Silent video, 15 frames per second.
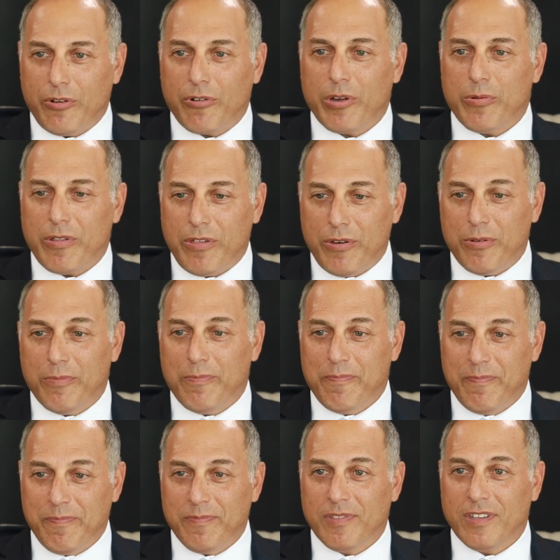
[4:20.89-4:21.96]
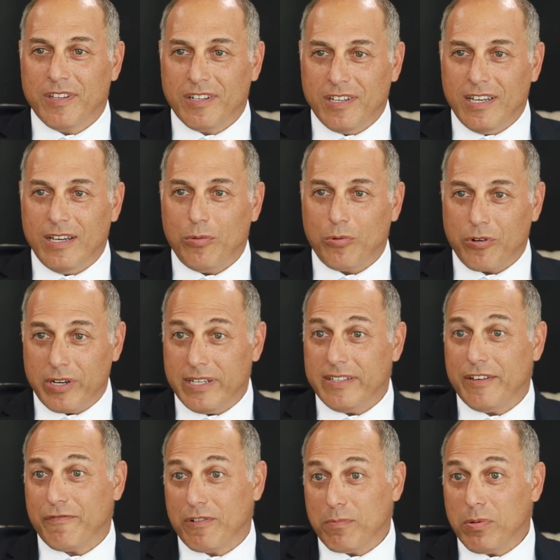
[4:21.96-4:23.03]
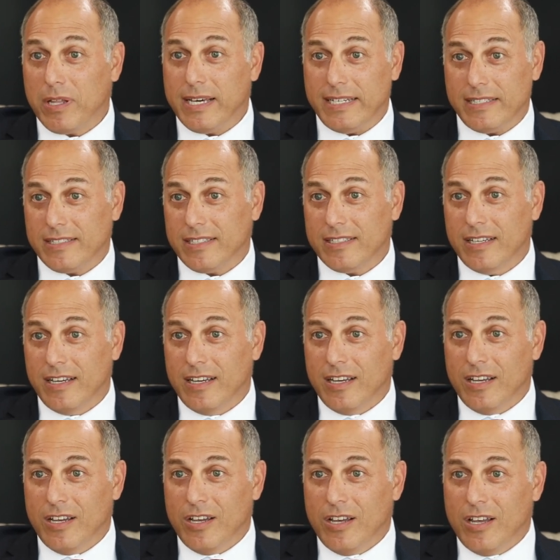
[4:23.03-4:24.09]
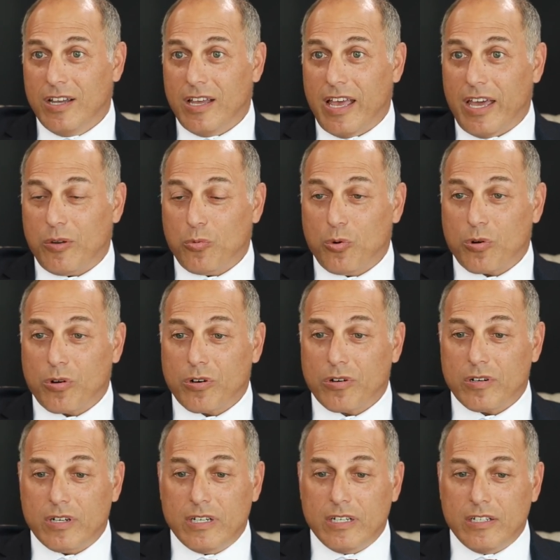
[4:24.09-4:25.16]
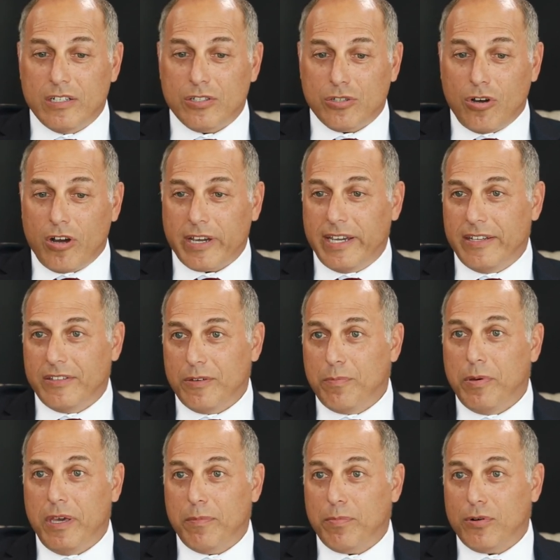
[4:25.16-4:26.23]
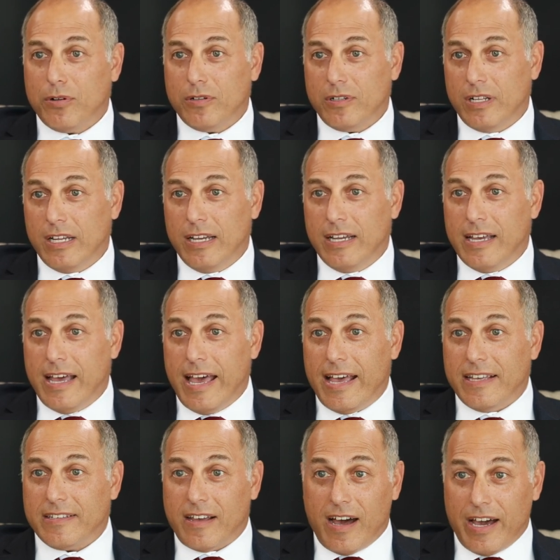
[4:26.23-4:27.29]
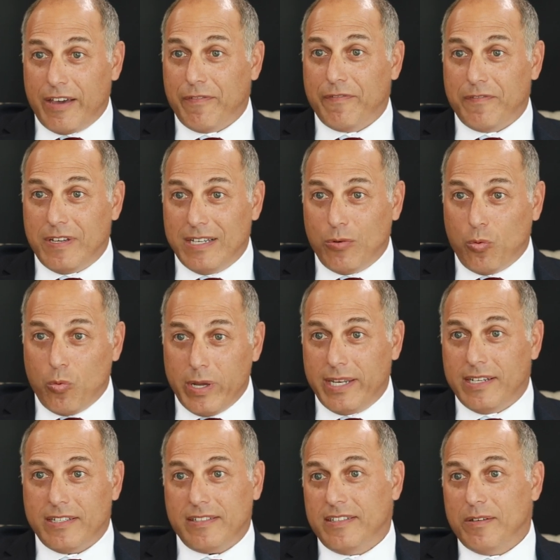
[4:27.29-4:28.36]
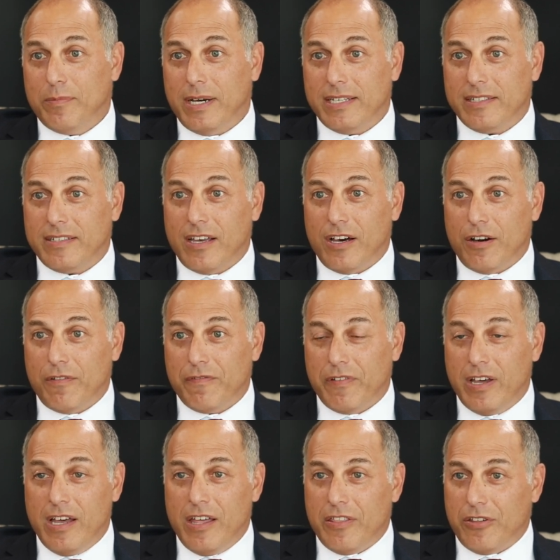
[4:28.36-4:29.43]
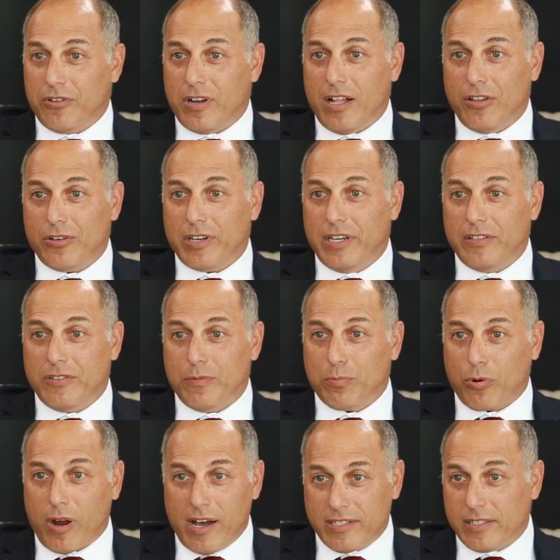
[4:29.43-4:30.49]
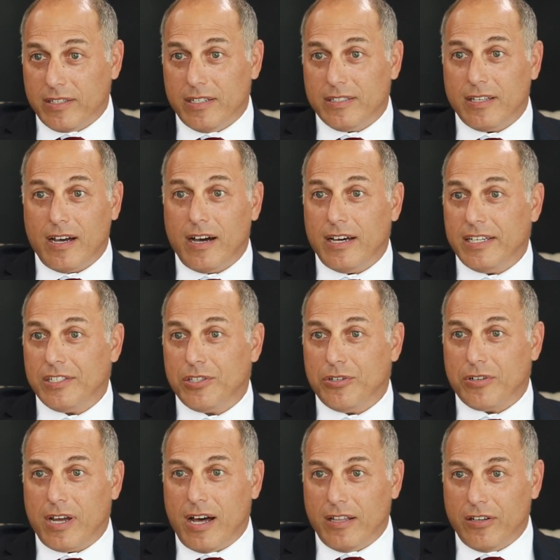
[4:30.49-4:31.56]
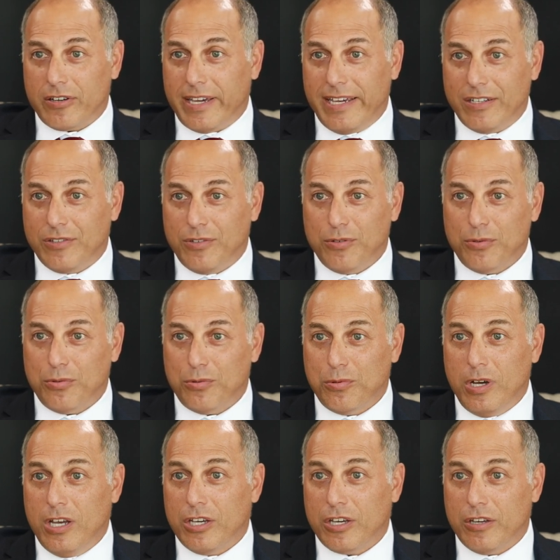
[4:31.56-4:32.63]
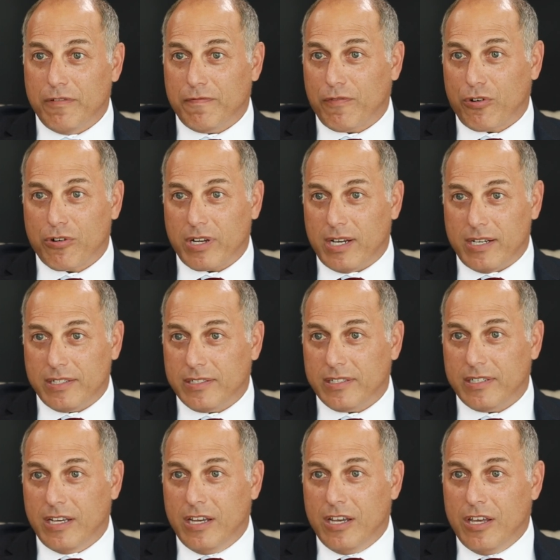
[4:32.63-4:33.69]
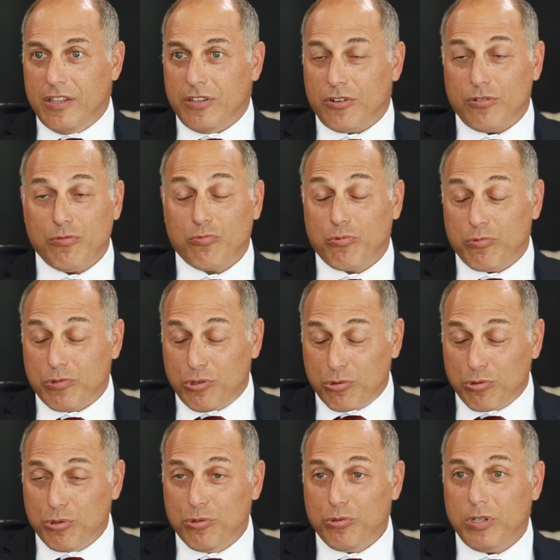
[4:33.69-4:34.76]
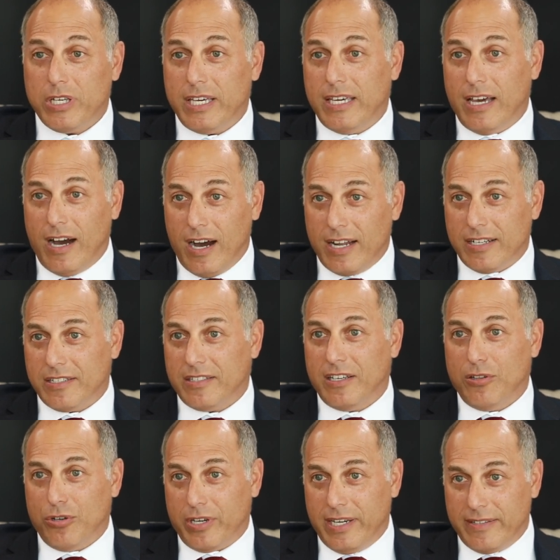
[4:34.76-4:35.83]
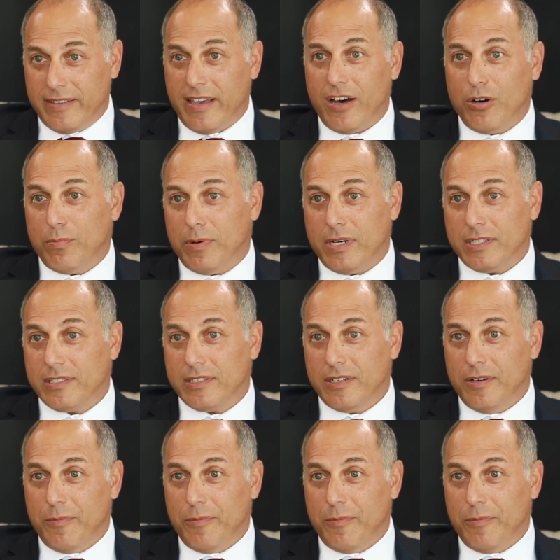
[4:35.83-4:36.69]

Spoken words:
agree with you. We're in a different place. And we're talking to people, as I've witnessed it myself. They're not looking to proselytize. They're not looking to convert us. They're truly, honestly looking to help us.